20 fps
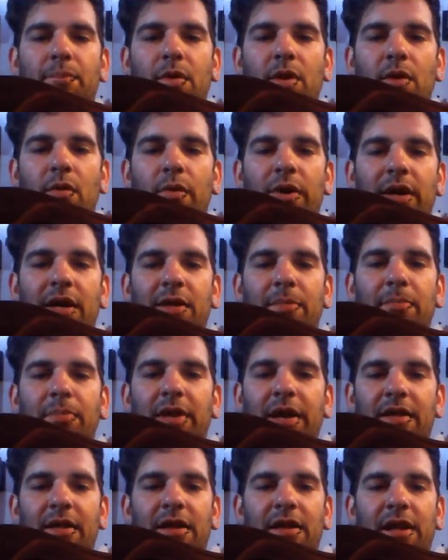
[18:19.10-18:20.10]
Went and got the
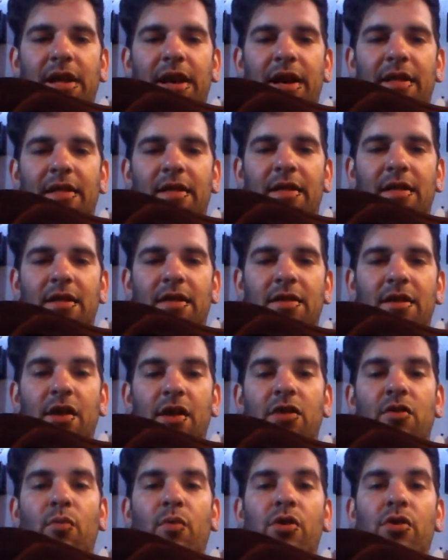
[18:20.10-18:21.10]
plexiglass.
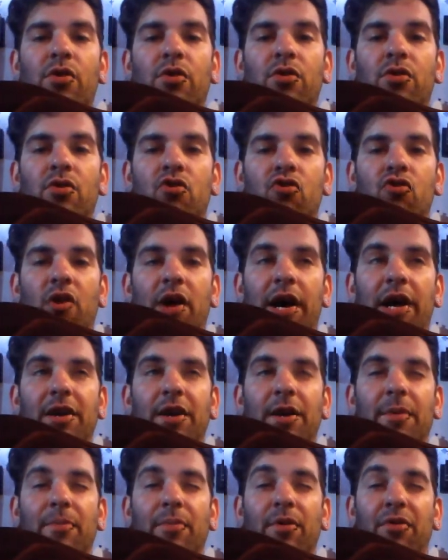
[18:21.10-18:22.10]
This was try
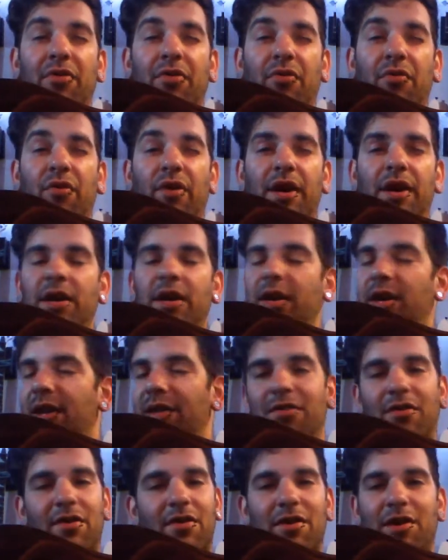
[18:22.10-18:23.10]
number 3. It
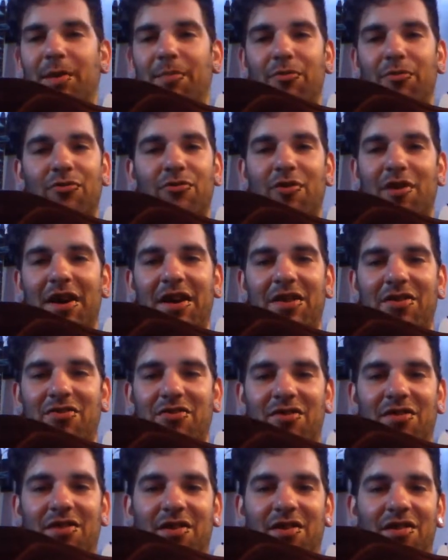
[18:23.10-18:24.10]
took a couple tries
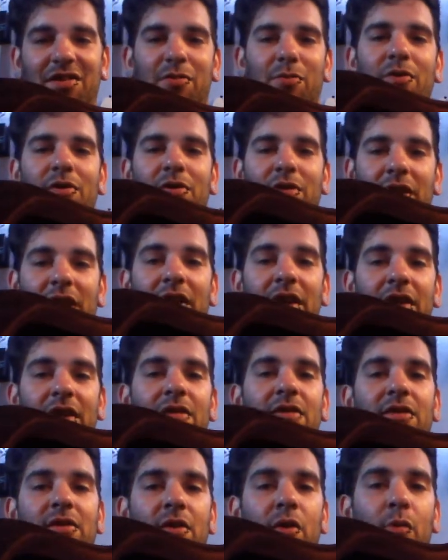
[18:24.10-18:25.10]
just because it
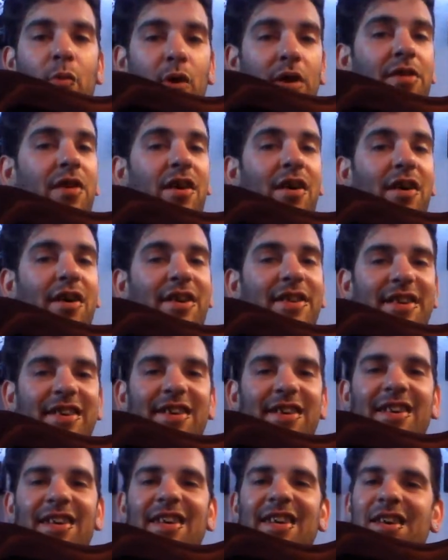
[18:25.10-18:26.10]
was hard.
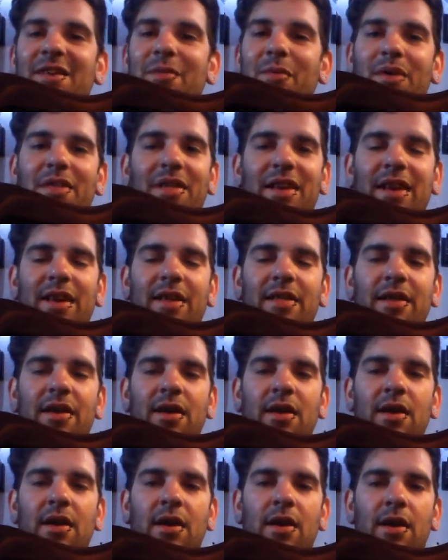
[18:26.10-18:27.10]
It wasn't easy.
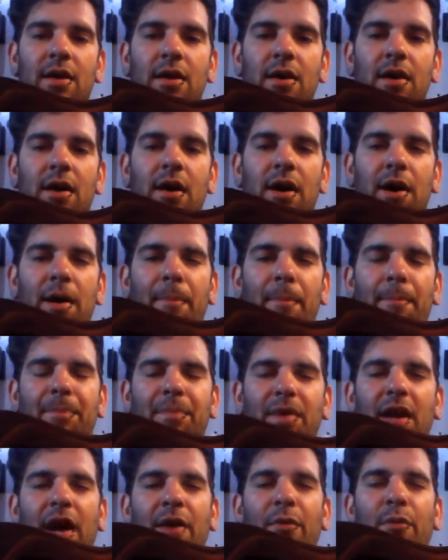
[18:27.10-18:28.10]

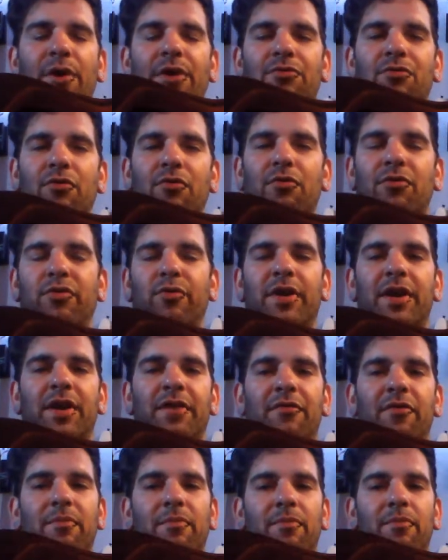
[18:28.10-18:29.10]
I went through 3
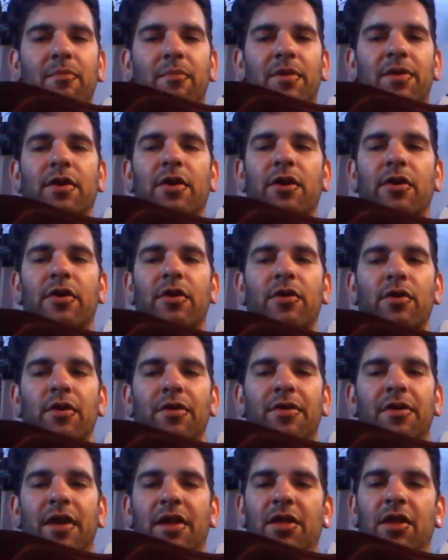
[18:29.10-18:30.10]
different
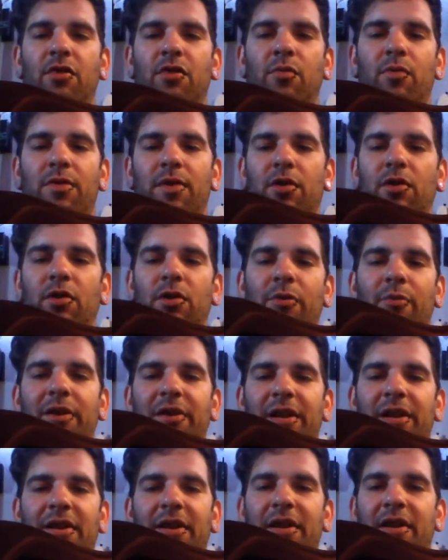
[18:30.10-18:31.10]
materials, and this was the only one
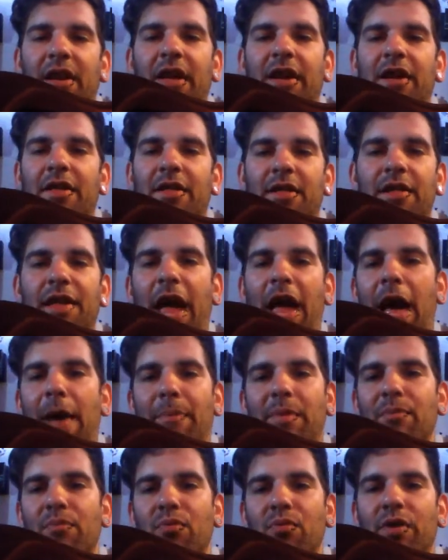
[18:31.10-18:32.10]
that didn't like snap
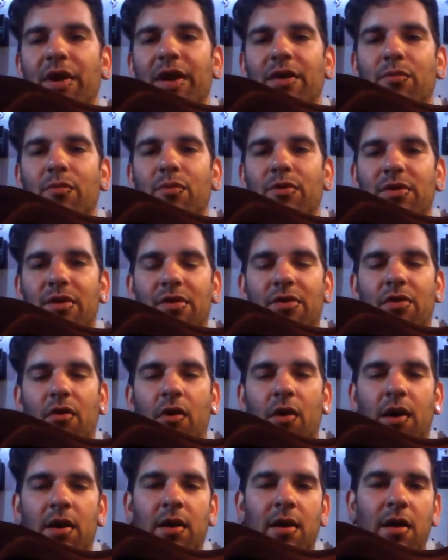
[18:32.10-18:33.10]
and break with the saw.